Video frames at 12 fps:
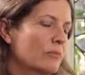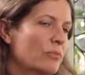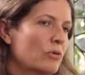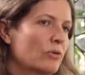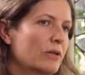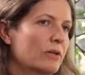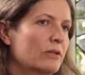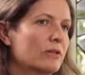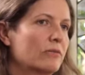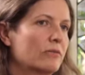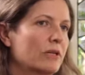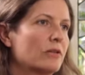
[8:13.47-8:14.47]
in Poland
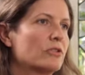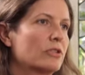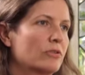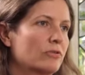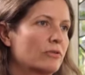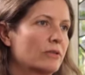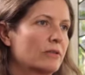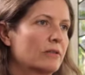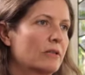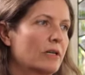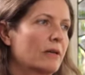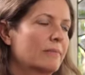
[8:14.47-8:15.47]
of young children